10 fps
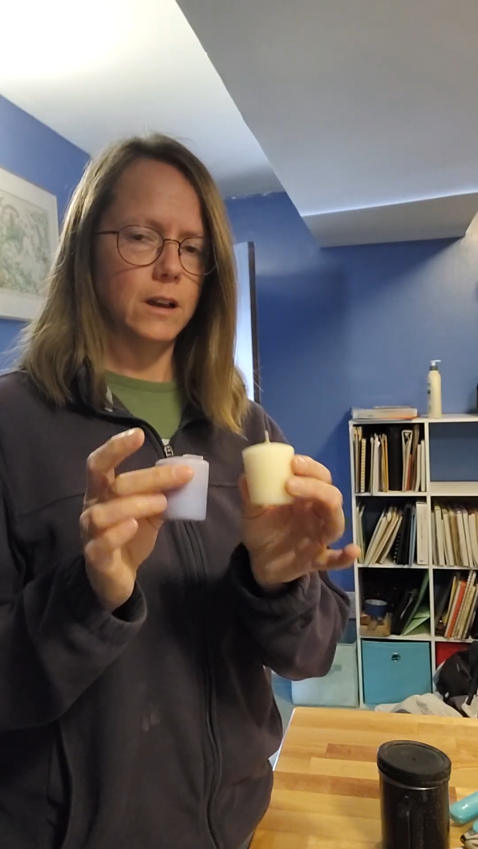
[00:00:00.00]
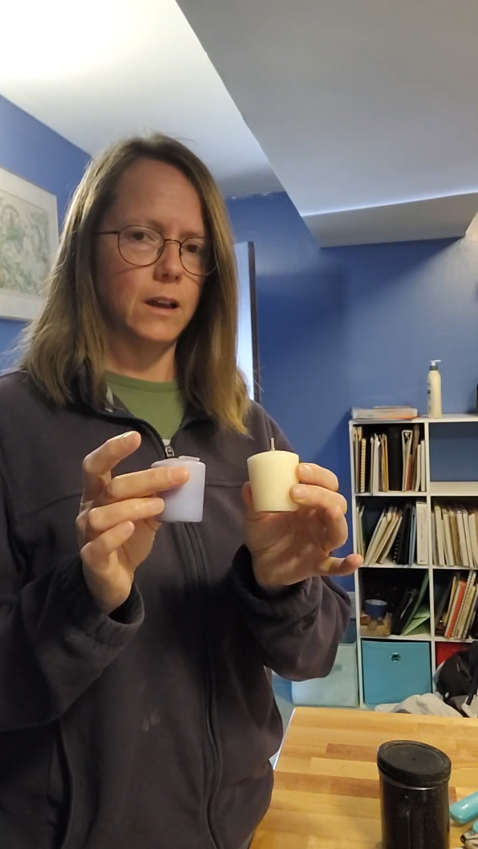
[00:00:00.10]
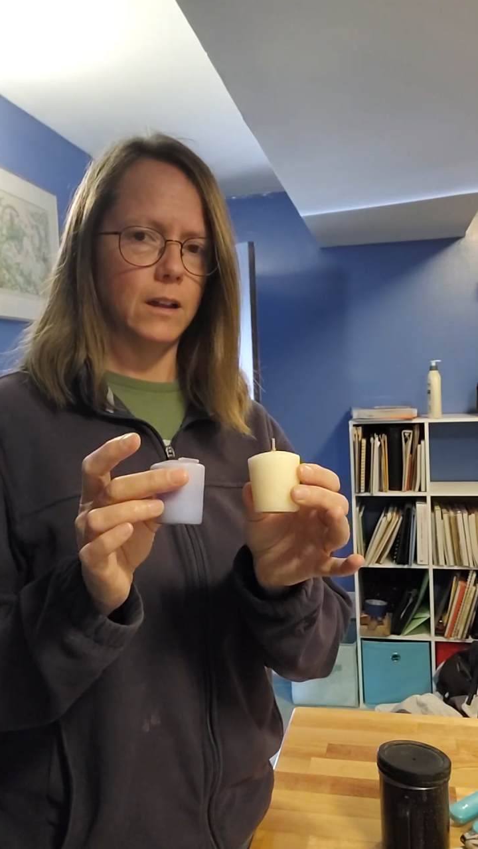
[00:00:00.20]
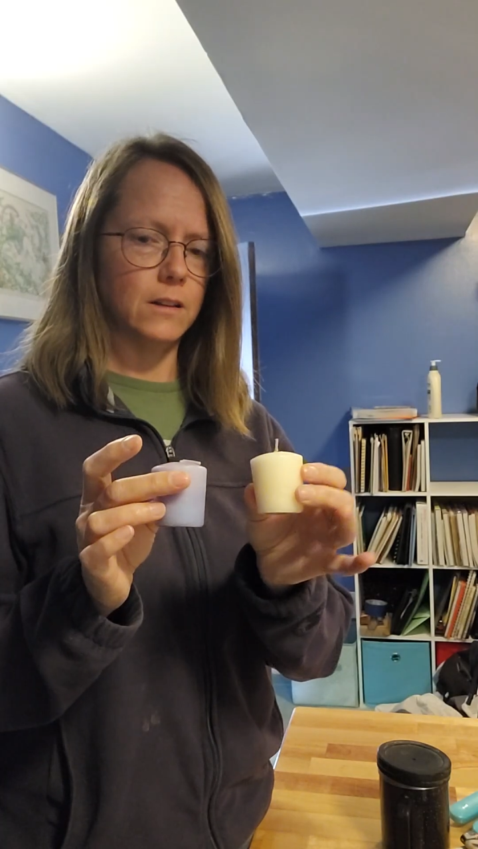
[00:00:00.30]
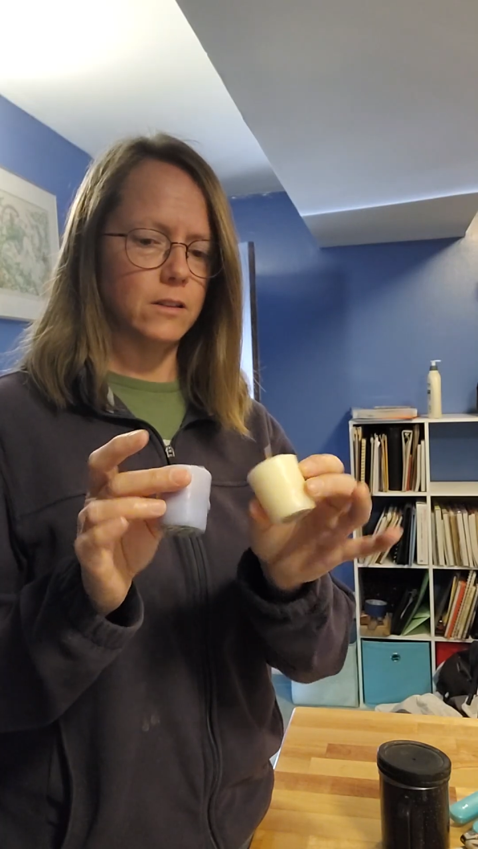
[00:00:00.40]

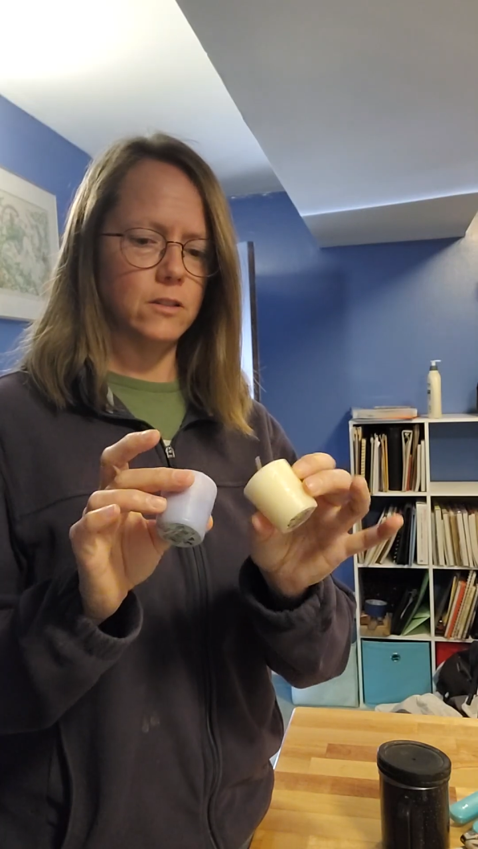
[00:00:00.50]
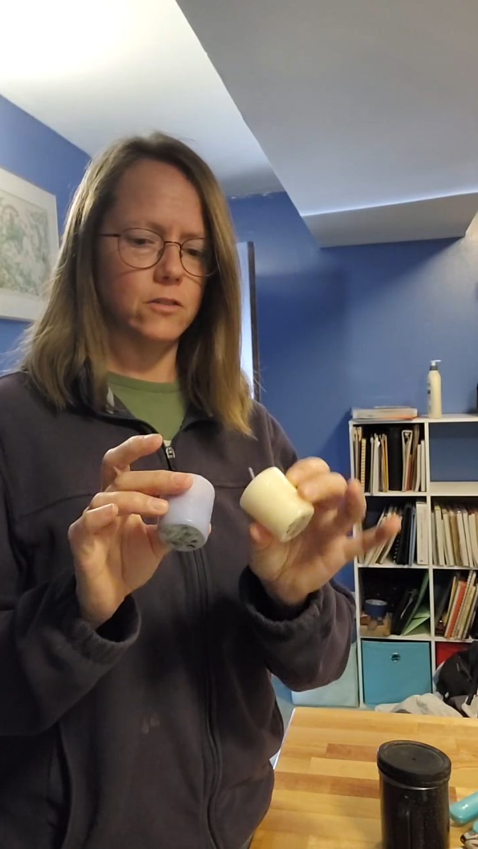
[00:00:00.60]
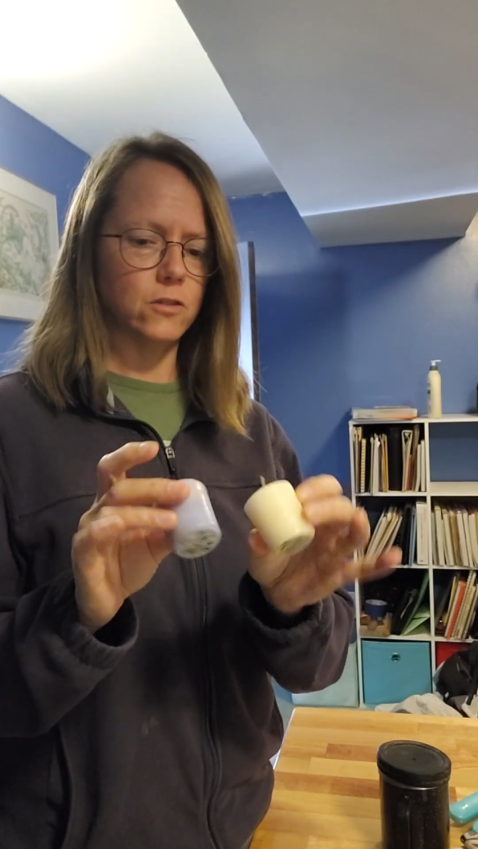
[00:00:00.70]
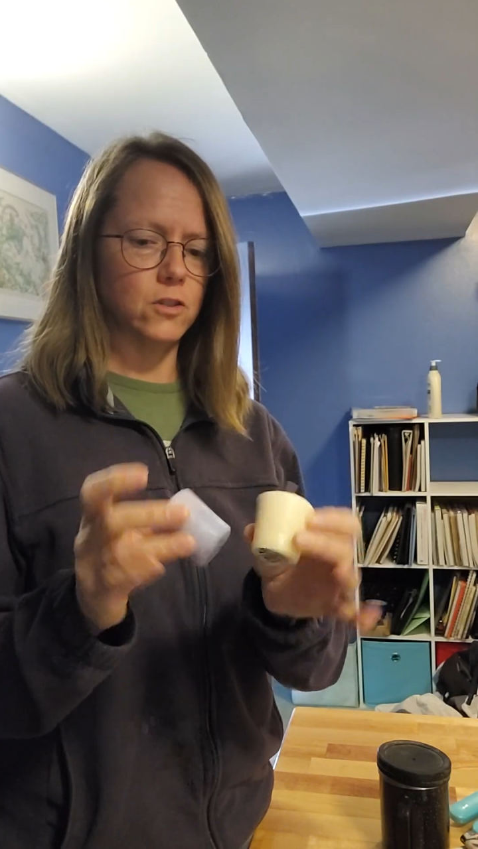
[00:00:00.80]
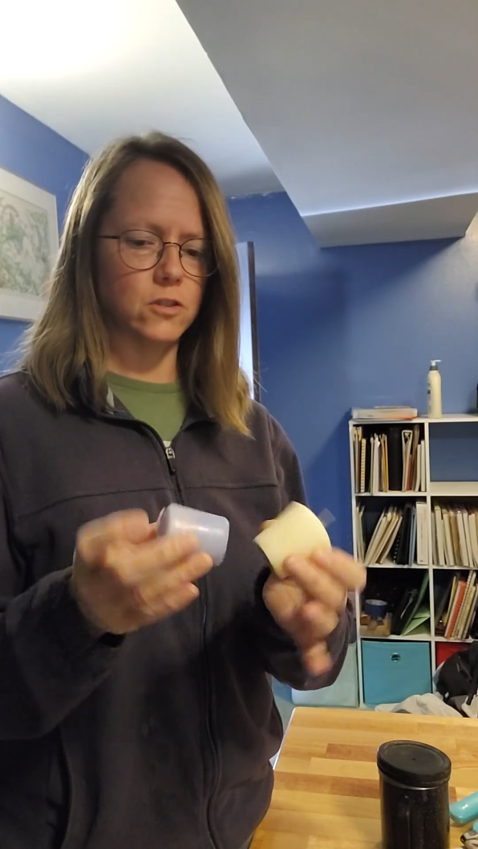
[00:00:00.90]
And these
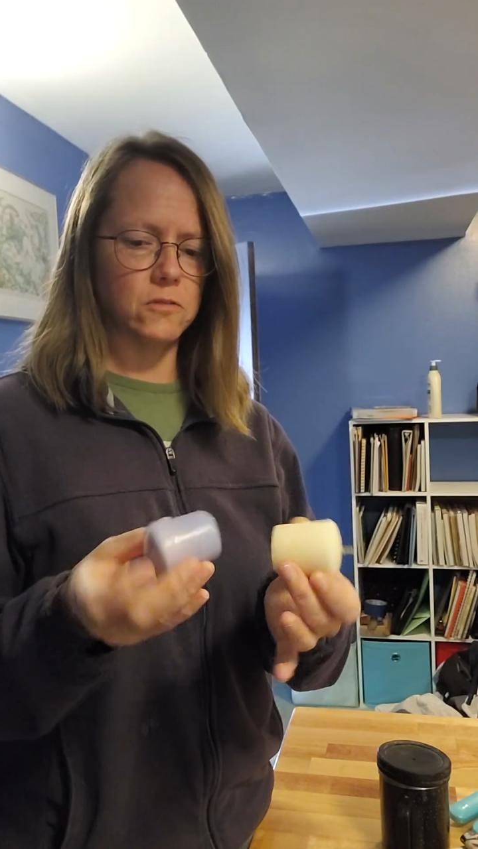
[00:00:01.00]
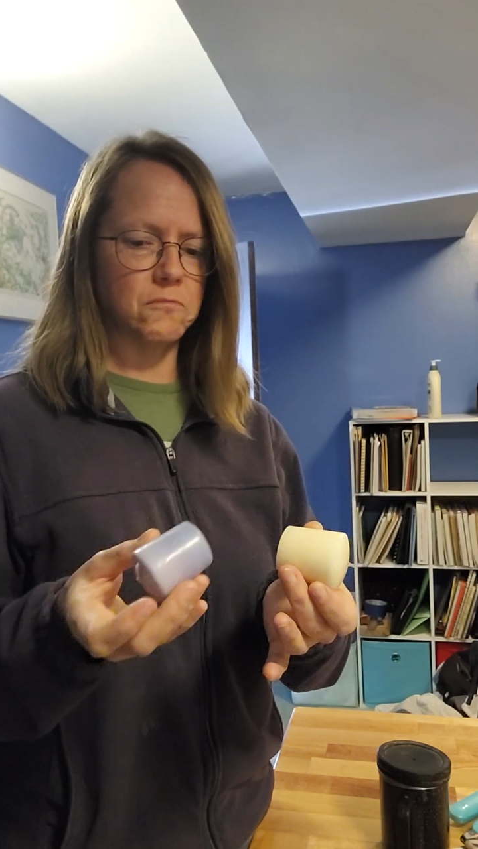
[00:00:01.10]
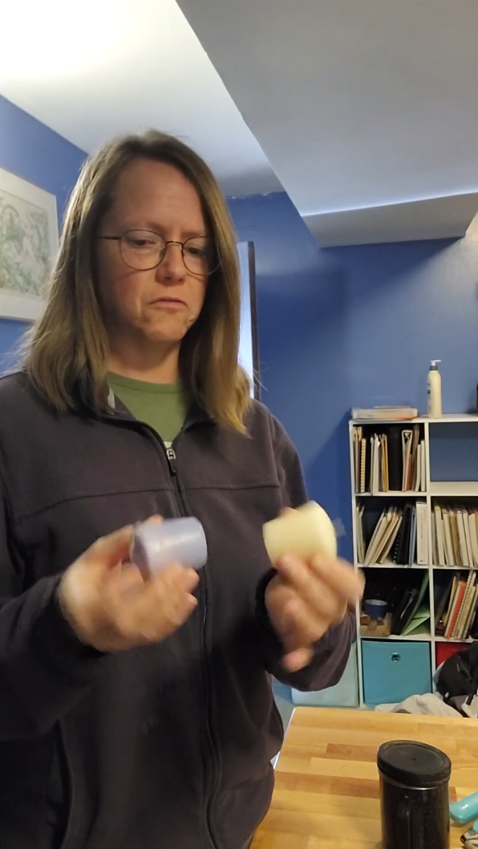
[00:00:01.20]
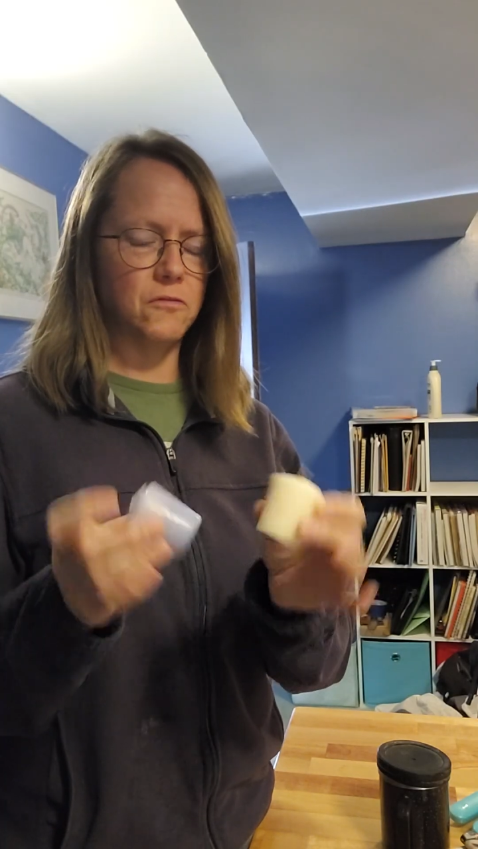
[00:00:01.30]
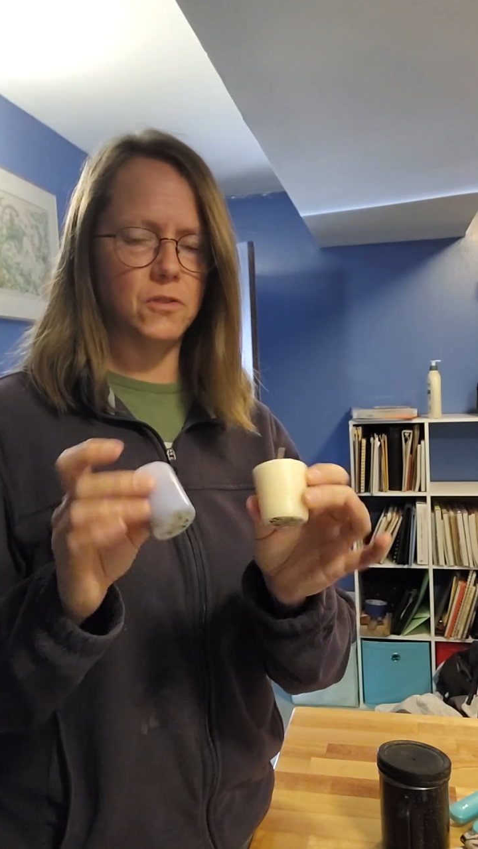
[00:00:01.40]
are just
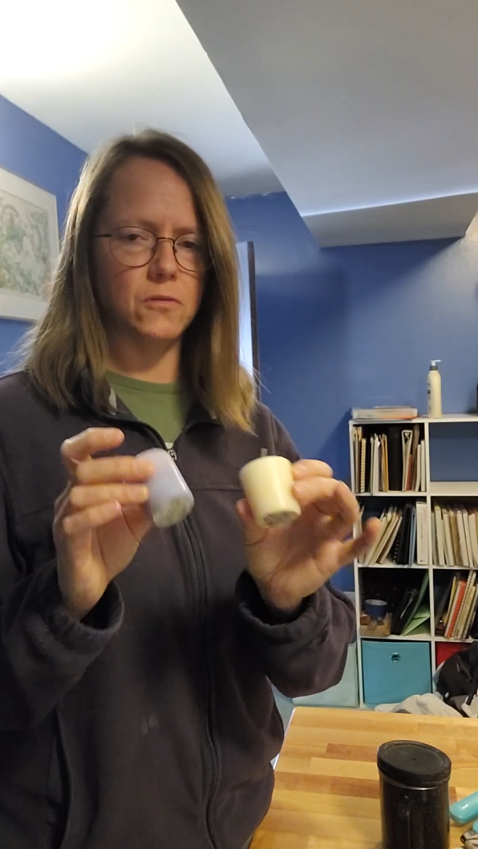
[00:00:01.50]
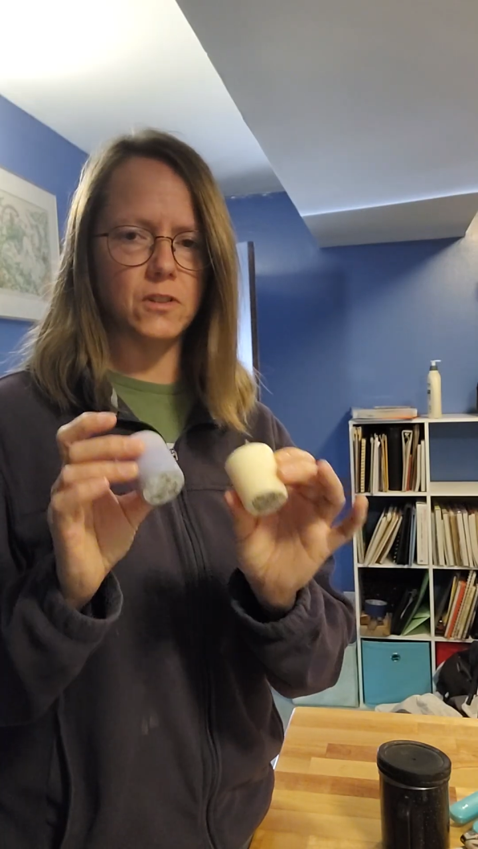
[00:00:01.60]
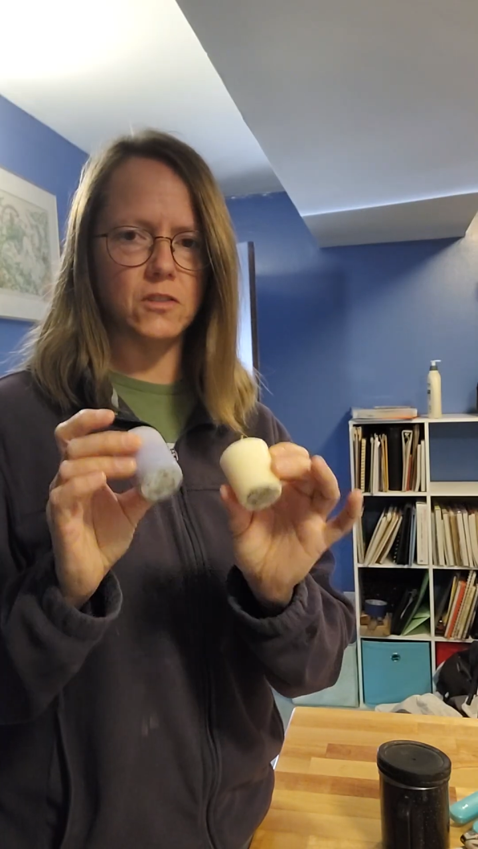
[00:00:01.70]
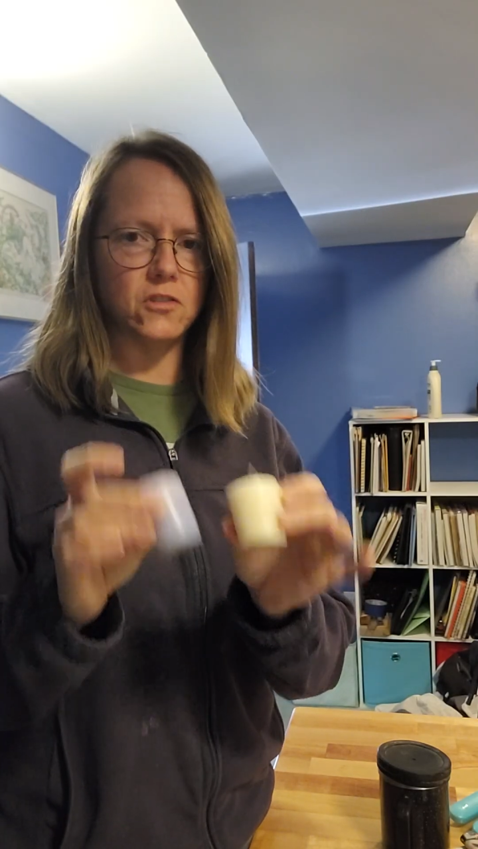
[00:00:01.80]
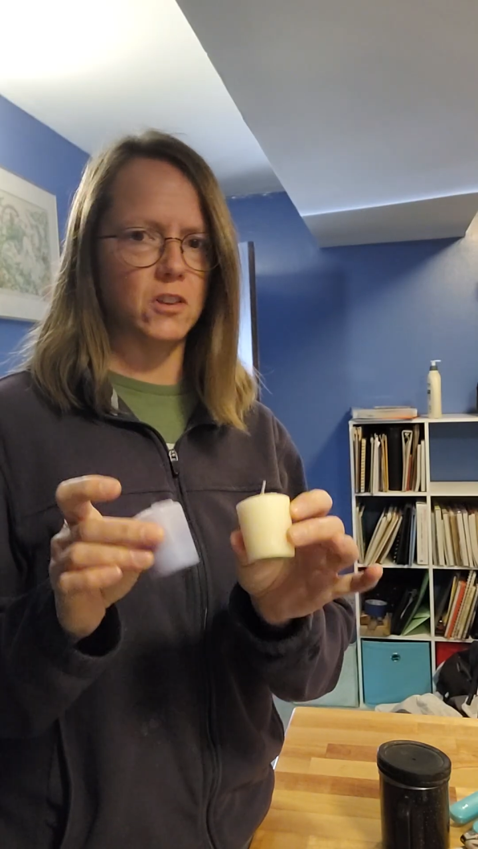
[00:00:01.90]

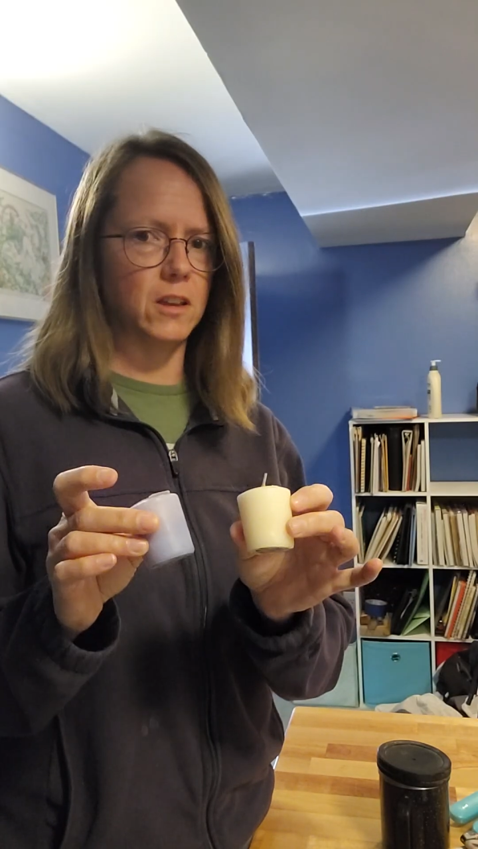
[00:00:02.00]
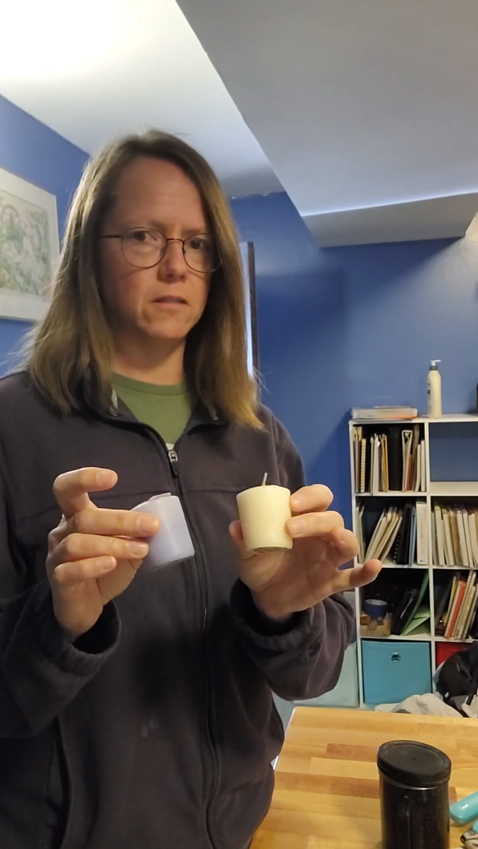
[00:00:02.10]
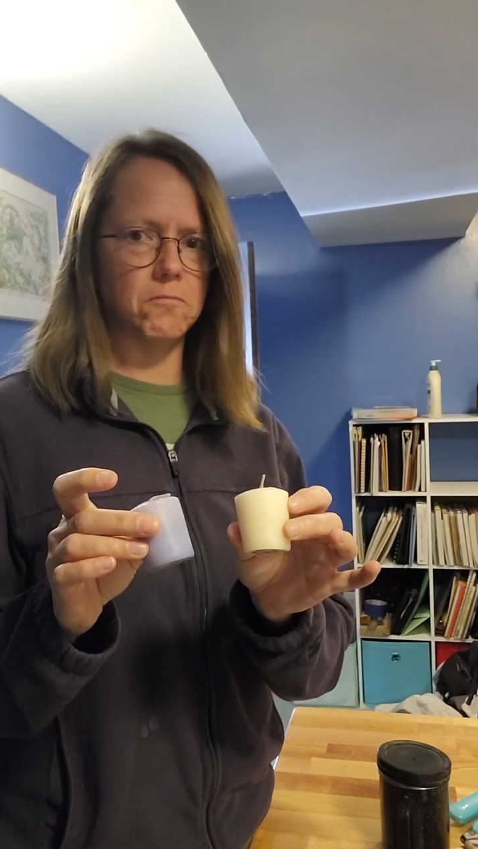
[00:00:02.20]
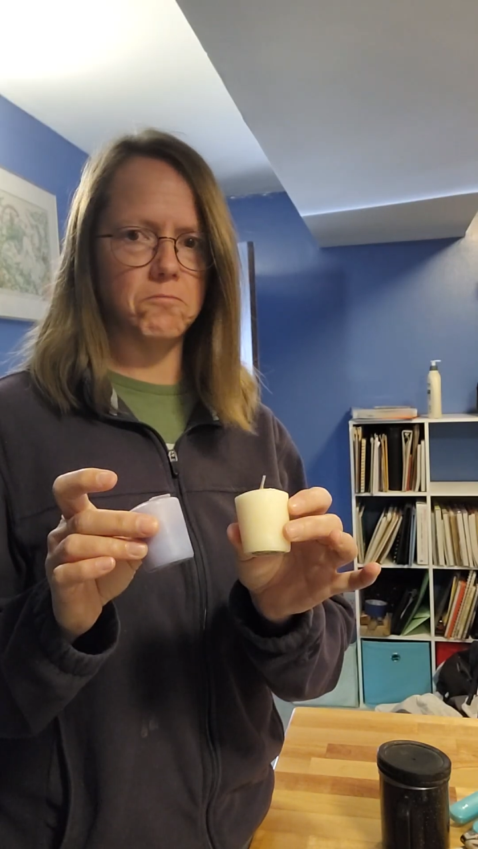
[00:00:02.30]
50-cent